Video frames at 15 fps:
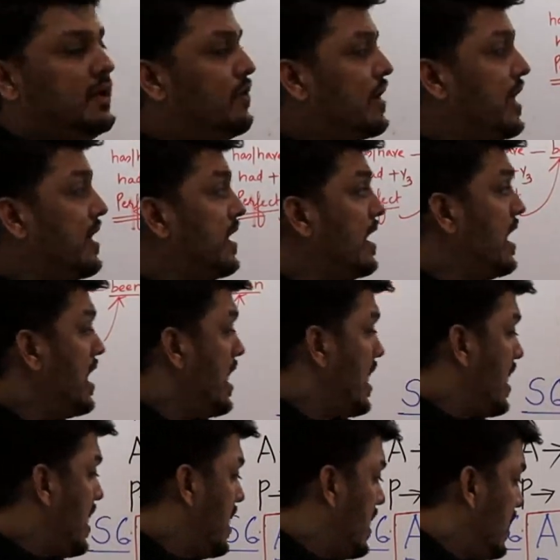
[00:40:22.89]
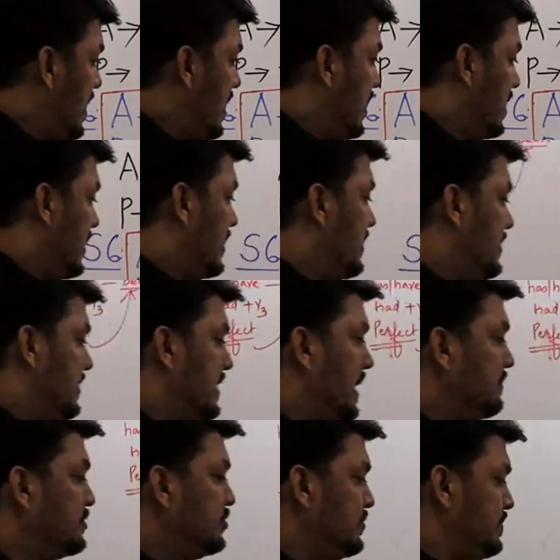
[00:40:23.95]
Okay.
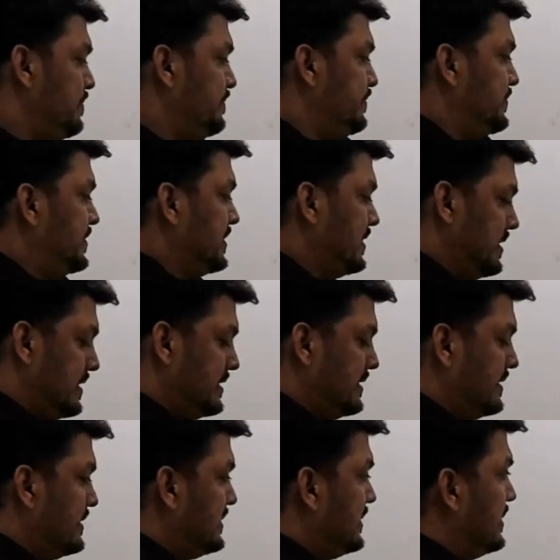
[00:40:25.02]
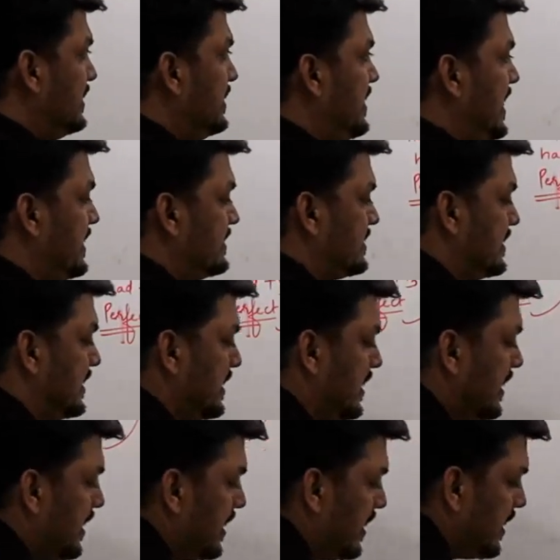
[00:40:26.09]
Come to next
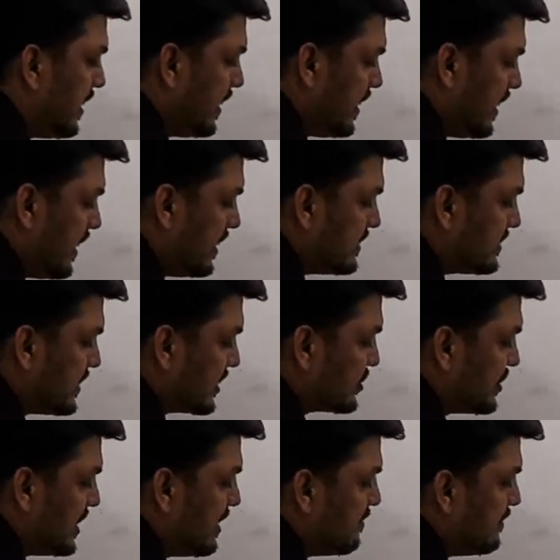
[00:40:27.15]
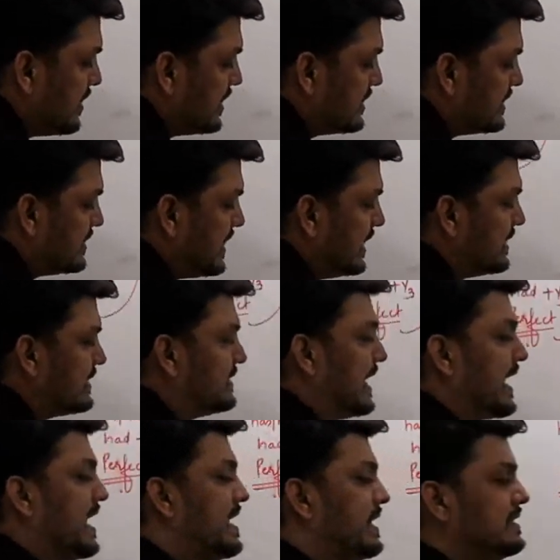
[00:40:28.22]
structure number 6,
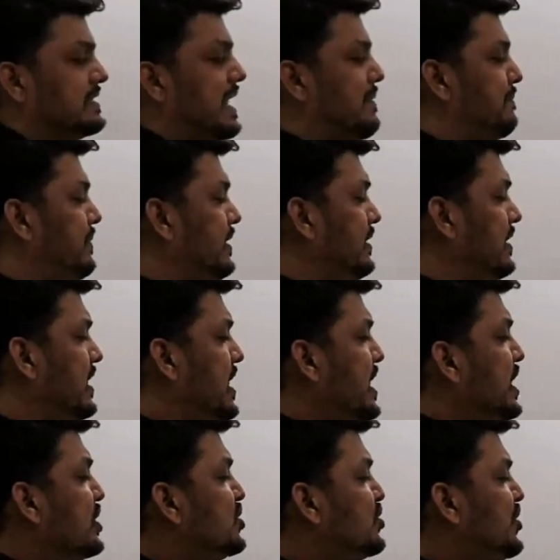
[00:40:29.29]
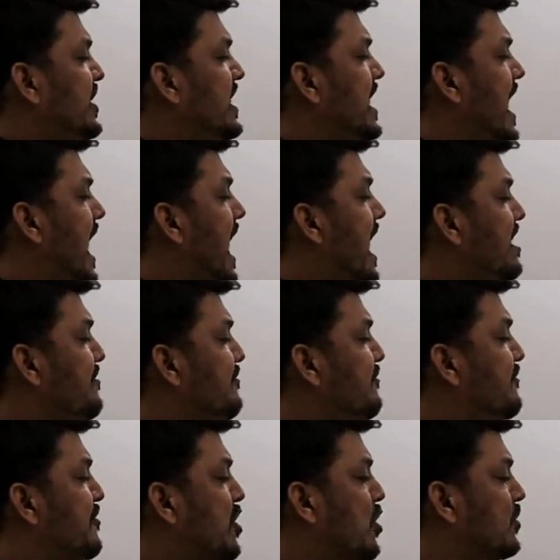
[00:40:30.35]
second example. She had
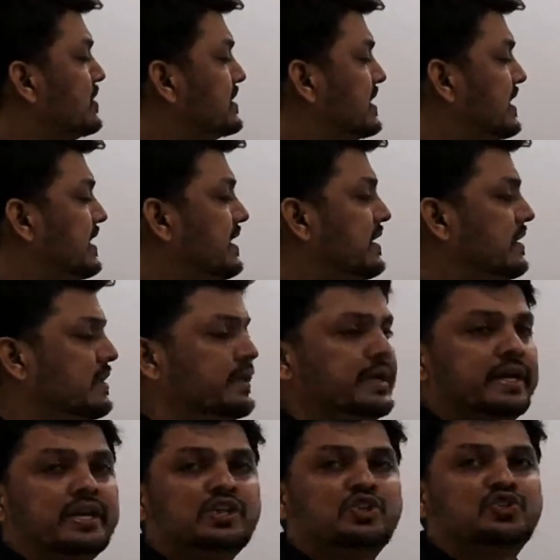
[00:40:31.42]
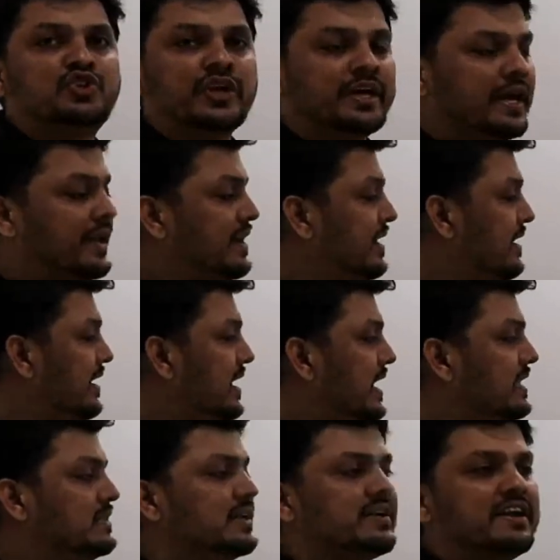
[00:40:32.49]
frozen chicken
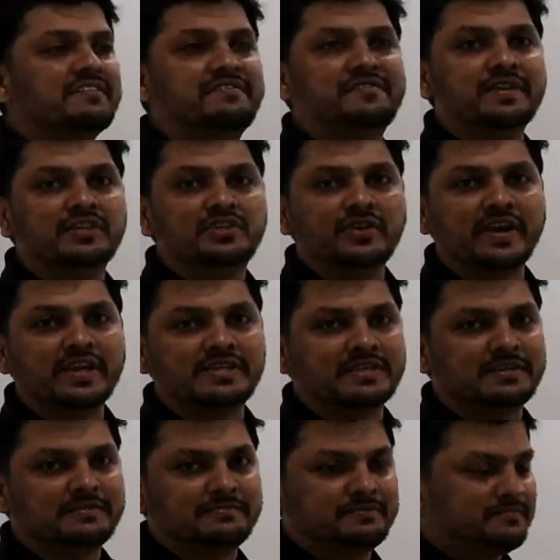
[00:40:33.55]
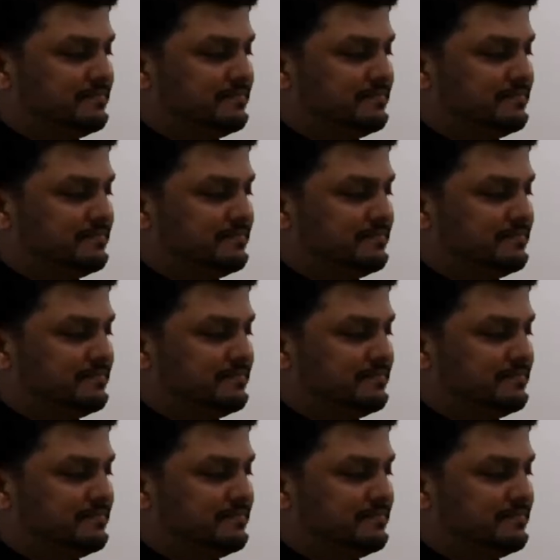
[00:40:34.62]
in the refrigerator.